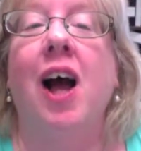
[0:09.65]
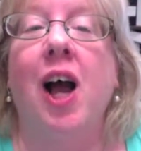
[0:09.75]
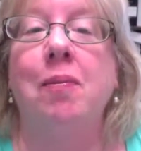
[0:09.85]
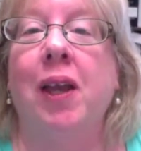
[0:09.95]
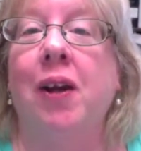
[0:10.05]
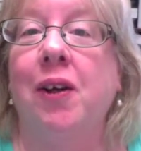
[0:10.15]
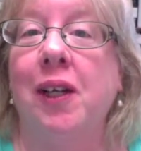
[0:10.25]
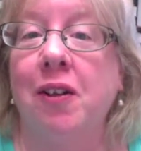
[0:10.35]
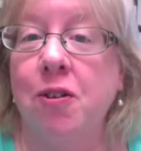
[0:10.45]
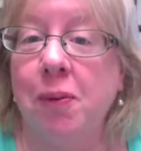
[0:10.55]
I'm Karen
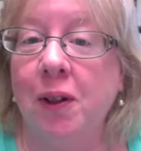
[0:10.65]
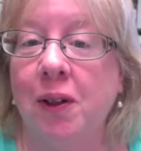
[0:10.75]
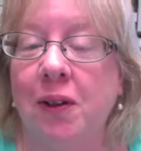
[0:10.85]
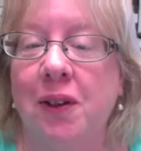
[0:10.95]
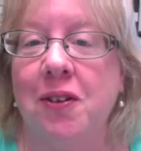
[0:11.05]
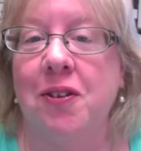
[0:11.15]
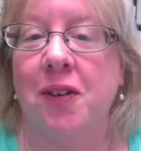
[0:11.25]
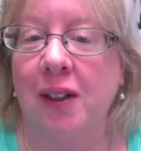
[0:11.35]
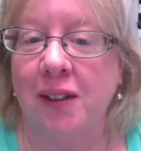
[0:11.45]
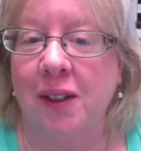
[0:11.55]
Kispert, your
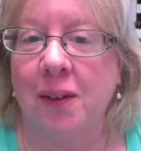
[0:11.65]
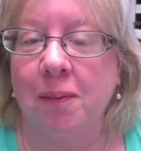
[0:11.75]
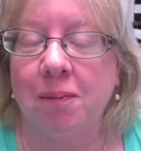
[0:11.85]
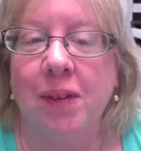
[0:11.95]
instructor.